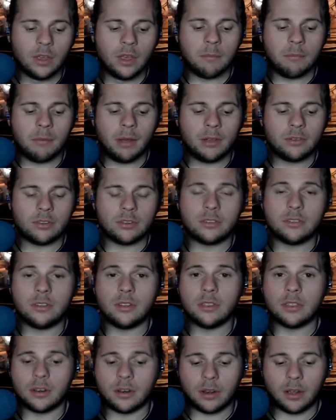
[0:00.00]
mile
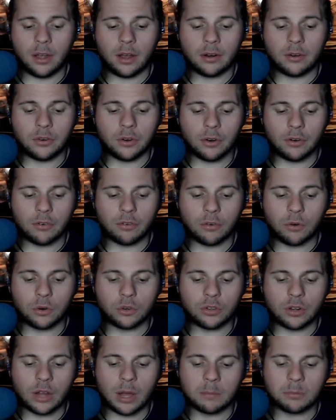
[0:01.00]
16th in the outer turf
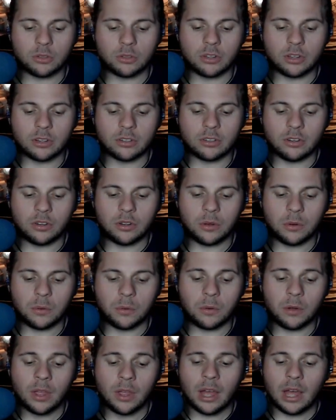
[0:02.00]
course, and option 62.